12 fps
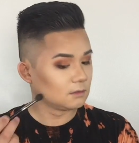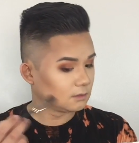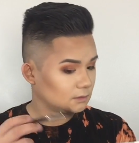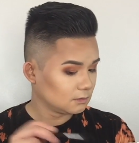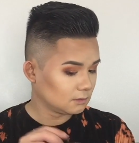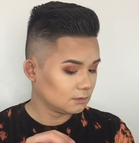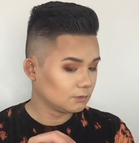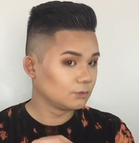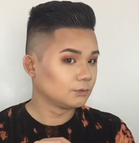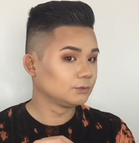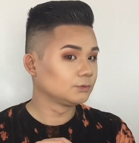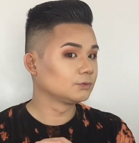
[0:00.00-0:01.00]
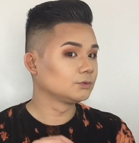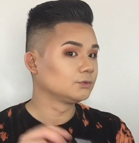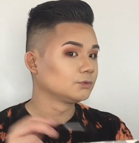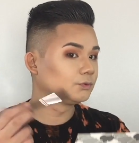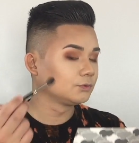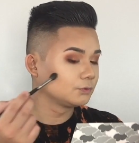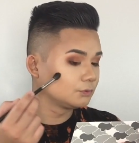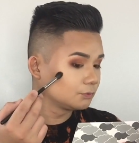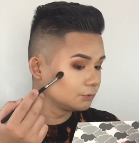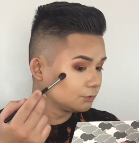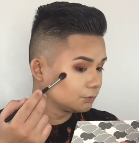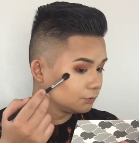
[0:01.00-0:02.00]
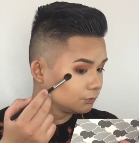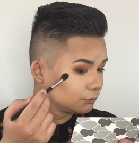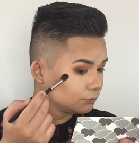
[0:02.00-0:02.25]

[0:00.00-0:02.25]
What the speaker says: (no one is talking)